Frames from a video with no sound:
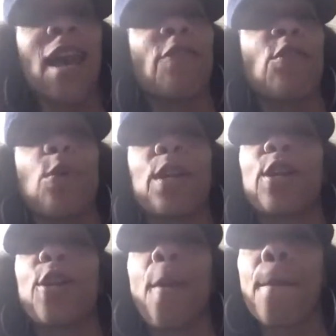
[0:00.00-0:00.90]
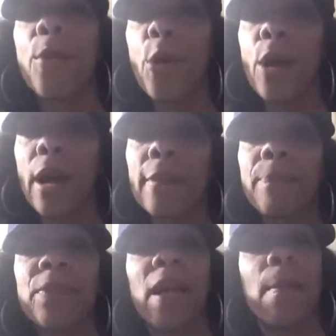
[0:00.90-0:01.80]
If you want to learn more
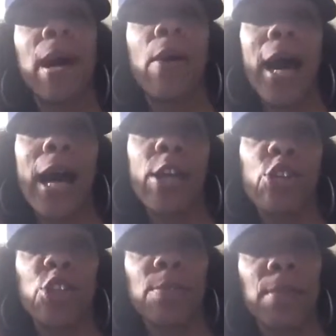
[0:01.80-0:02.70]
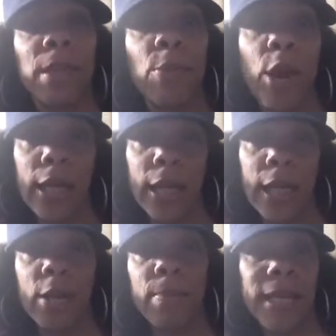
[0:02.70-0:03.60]
about how you should be
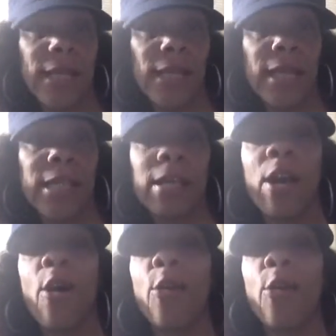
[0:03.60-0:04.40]
marketing your business